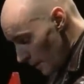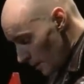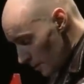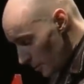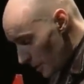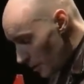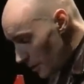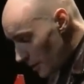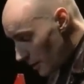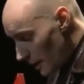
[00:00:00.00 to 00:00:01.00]
So
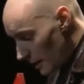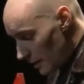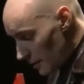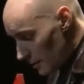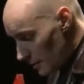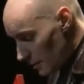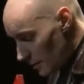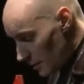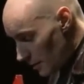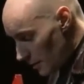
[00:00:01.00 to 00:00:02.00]
beyond that,
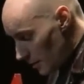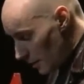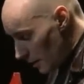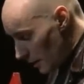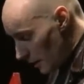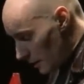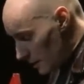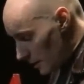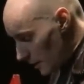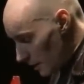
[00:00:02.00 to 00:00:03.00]
I
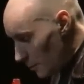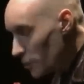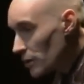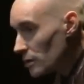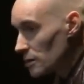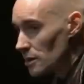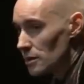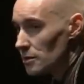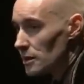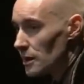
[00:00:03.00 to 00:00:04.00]
decided I won't
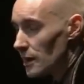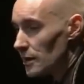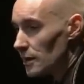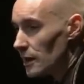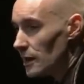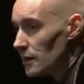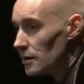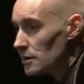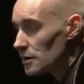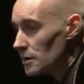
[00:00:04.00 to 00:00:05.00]
just use it to get laid,
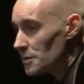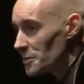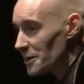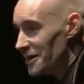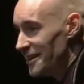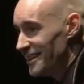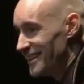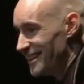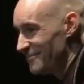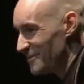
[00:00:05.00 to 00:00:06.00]
because it seems pretty
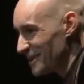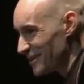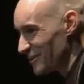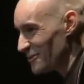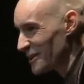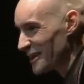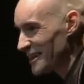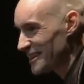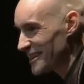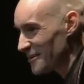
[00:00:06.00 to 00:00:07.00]
pretty low
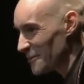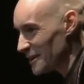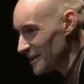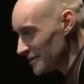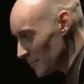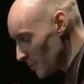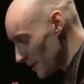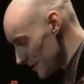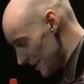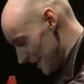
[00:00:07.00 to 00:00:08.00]
grade kind of way of dealing with
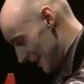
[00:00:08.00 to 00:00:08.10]
magic.